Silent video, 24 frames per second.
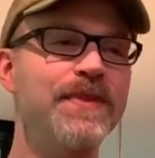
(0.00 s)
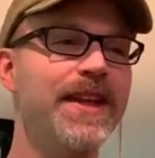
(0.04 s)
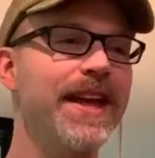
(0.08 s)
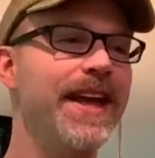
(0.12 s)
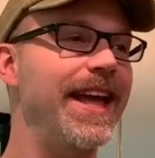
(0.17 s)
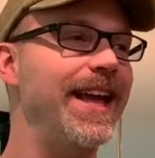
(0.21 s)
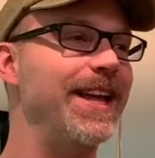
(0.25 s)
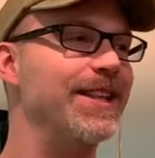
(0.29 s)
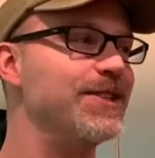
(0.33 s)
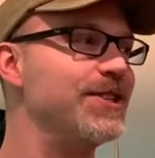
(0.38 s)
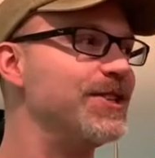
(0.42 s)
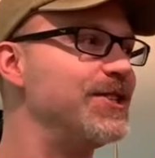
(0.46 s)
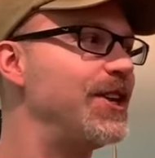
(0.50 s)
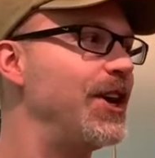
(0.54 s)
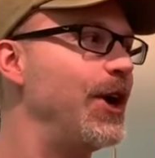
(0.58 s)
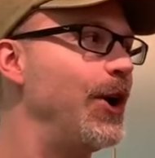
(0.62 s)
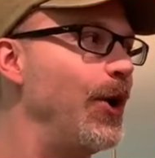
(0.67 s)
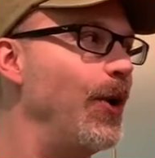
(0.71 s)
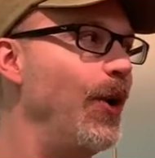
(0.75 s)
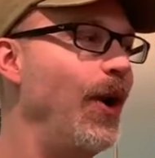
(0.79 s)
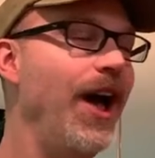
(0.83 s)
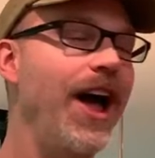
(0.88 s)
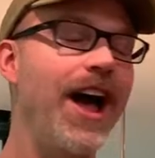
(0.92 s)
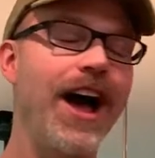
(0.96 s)
and
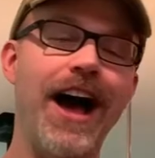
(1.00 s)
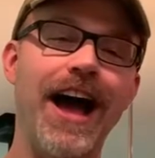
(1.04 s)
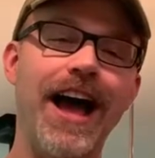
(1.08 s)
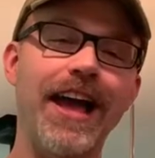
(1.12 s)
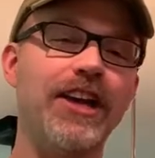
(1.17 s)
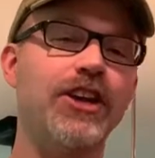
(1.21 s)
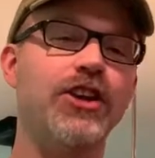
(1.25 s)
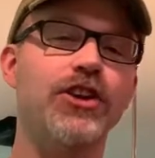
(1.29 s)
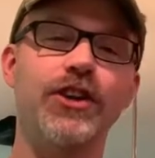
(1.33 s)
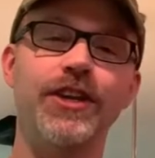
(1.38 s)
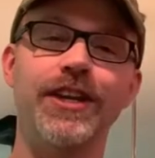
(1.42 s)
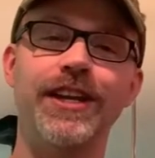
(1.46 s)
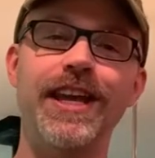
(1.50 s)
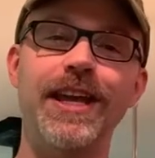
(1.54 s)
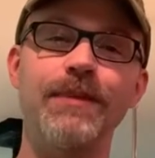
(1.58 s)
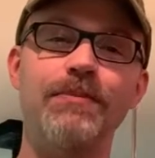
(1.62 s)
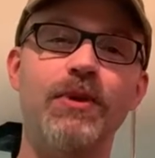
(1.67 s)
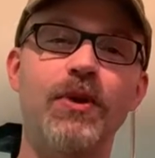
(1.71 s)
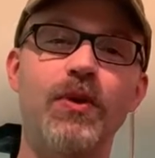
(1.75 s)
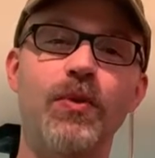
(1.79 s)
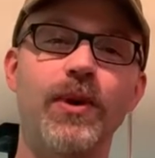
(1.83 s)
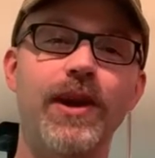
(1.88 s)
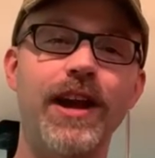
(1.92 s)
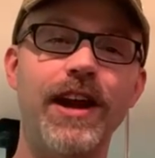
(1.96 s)
so I could keep
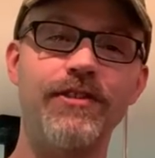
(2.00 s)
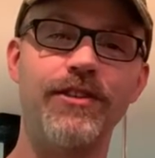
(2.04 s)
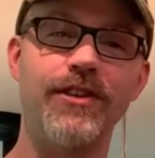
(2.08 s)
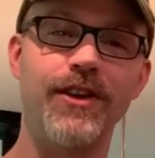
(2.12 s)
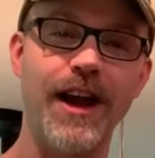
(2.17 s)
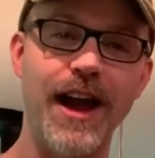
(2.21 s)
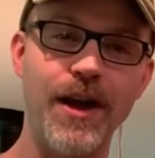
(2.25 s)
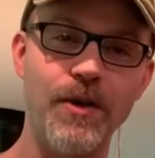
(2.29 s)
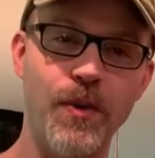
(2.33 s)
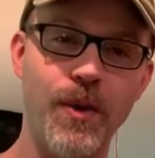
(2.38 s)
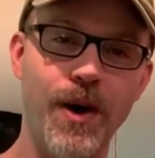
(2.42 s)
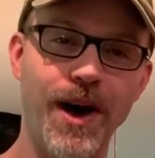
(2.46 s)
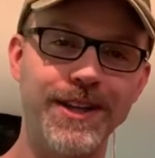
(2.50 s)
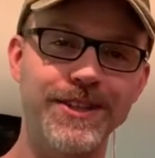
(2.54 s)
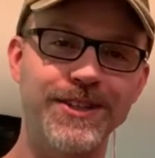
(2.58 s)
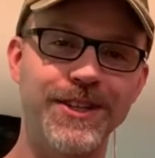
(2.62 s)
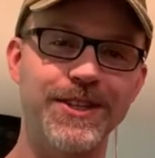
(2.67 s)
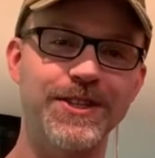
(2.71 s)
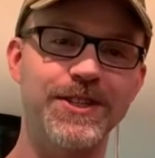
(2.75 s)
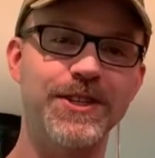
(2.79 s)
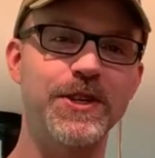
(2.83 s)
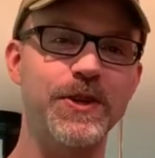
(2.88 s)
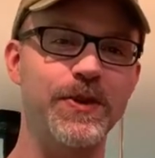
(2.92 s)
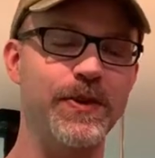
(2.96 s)
whatever I wanted
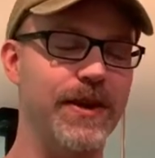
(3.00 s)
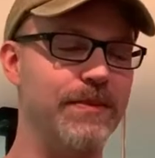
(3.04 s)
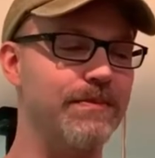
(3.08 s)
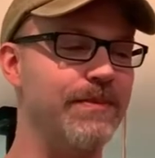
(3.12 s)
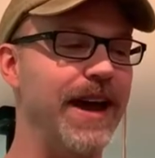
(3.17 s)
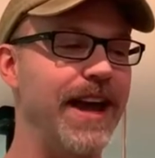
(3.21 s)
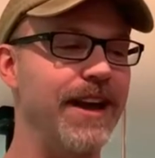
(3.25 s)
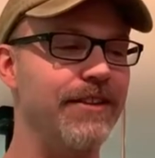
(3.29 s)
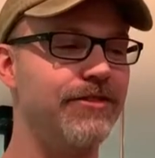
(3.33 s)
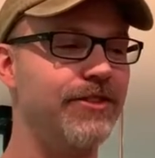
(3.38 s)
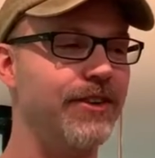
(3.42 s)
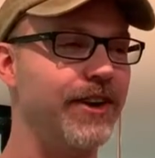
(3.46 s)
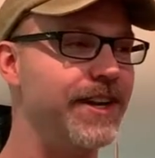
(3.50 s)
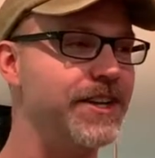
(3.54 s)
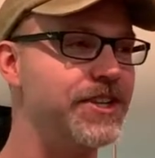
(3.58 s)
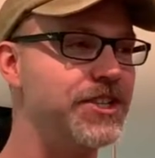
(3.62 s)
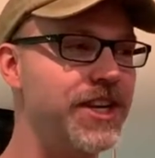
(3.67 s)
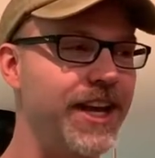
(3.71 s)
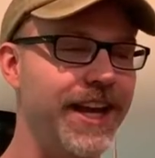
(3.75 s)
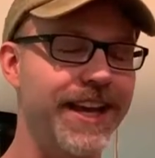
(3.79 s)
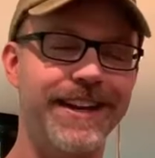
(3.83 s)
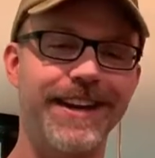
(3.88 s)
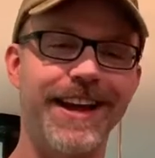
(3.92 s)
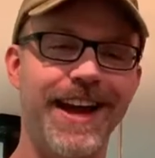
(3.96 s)
to in my fridge,
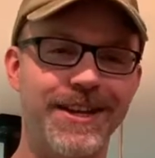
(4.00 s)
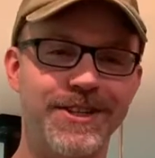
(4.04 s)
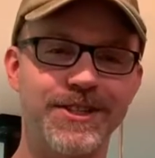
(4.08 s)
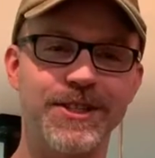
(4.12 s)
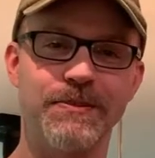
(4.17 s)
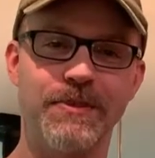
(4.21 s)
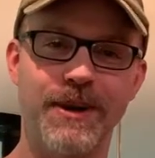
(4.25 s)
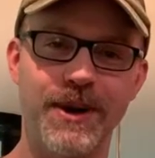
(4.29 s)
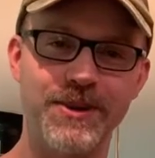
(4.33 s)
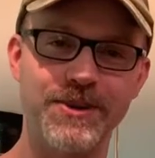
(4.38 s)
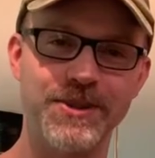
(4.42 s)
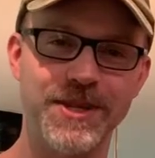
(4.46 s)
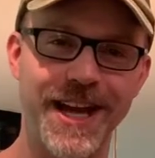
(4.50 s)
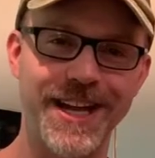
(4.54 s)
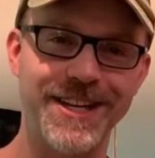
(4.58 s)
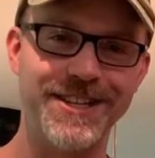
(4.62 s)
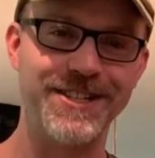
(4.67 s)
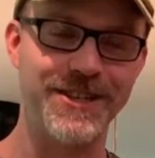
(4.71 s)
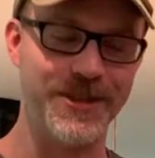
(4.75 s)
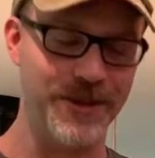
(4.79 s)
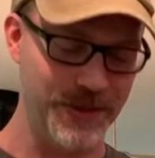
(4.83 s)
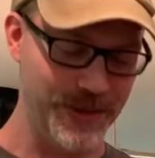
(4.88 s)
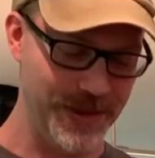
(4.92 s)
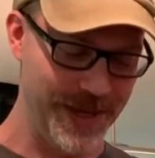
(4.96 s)
and I suppose I
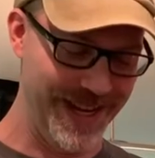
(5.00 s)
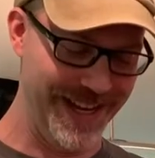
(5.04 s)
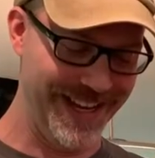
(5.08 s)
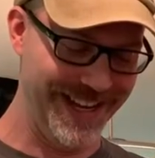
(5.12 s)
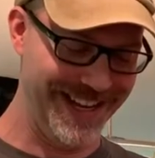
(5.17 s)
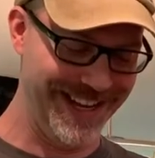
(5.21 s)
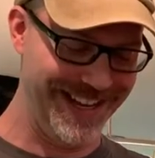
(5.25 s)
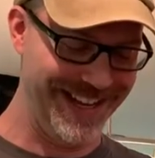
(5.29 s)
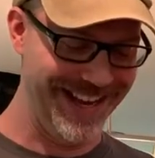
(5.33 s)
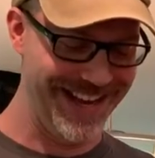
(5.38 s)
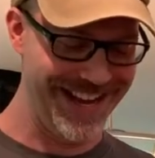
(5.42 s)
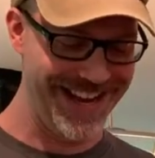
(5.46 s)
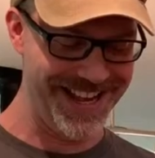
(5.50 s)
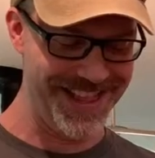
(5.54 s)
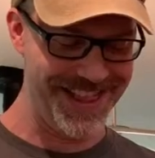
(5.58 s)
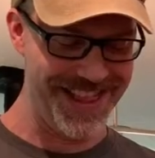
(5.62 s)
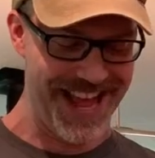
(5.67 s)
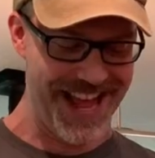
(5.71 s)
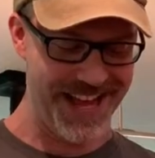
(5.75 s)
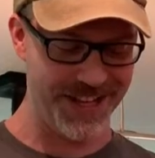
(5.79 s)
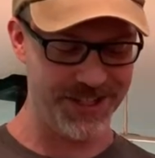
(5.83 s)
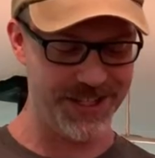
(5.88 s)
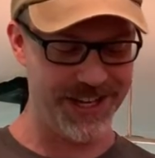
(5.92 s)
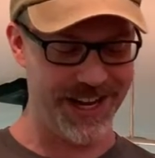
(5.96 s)
do in
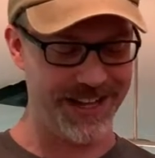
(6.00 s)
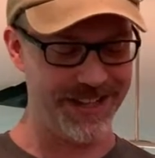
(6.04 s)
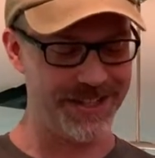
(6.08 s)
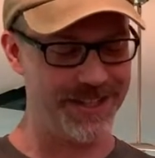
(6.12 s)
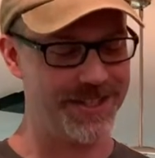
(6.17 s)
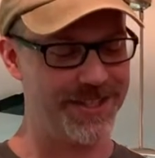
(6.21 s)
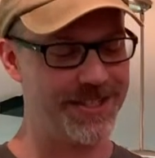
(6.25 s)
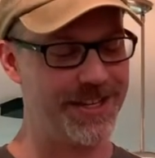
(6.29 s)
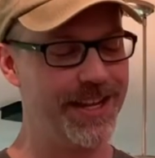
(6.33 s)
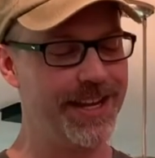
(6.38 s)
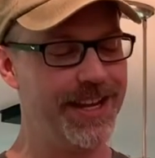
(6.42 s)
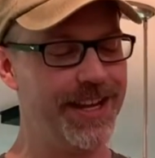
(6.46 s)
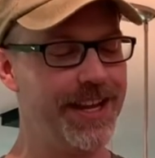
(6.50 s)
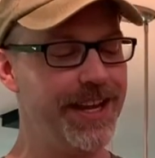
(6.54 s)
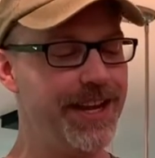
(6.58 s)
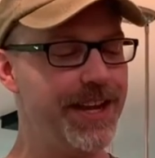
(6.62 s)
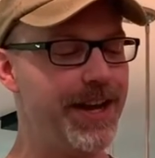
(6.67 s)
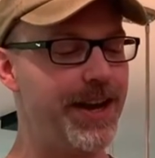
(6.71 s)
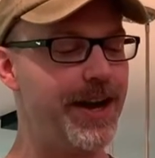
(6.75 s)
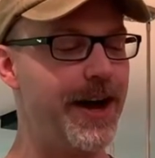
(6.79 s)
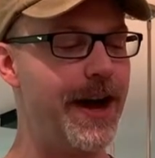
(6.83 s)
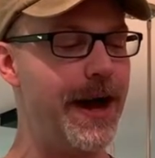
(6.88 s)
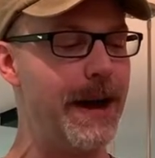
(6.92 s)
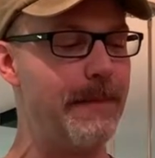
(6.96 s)
that sense.
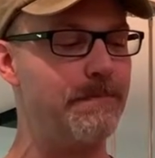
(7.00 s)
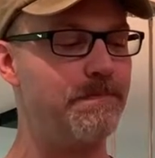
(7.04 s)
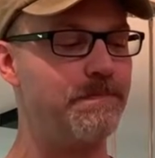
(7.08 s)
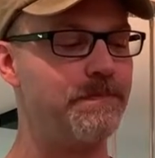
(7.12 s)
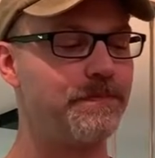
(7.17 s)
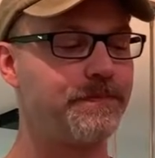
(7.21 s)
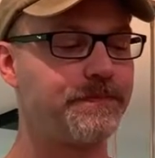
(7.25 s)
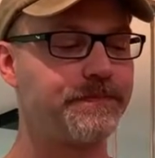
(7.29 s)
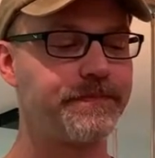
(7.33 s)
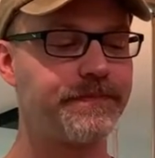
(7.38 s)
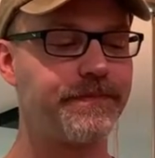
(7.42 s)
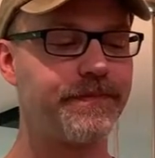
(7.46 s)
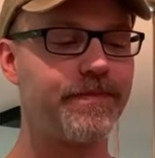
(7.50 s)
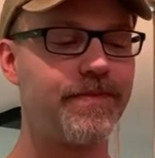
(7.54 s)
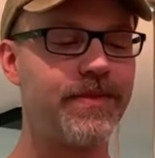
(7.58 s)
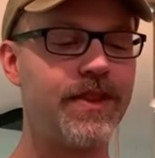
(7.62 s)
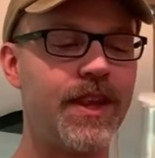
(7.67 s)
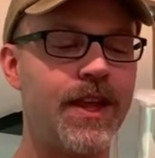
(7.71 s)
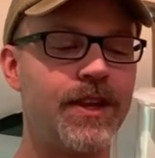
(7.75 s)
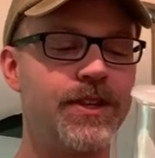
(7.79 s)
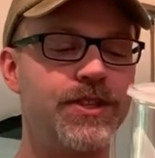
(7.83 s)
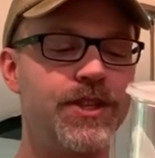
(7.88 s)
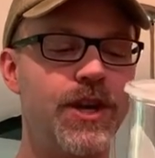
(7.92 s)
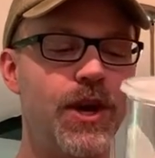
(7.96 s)

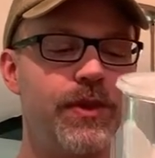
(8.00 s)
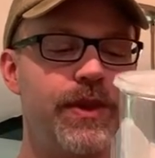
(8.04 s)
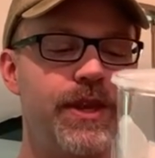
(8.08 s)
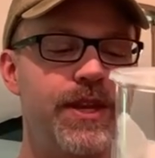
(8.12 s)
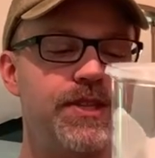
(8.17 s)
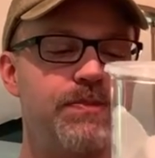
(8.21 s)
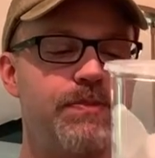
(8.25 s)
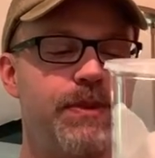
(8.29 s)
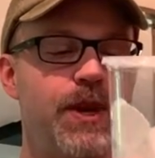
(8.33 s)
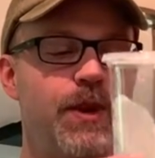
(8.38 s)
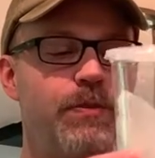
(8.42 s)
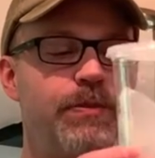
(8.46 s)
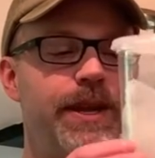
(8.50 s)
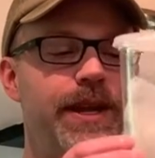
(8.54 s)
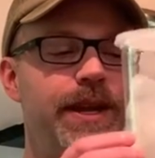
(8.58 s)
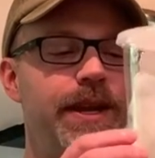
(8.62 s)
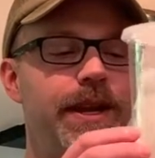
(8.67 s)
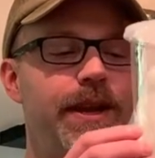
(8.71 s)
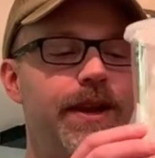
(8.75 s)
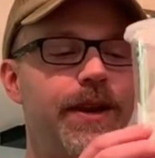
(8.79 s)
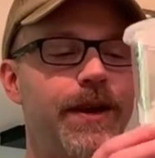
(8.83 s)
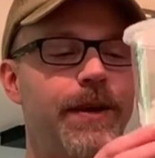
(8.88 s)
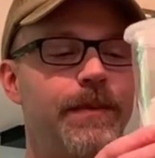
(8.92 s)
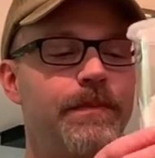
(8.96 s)
So these pupae
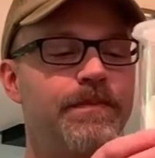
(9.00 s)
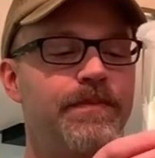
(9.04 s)
here,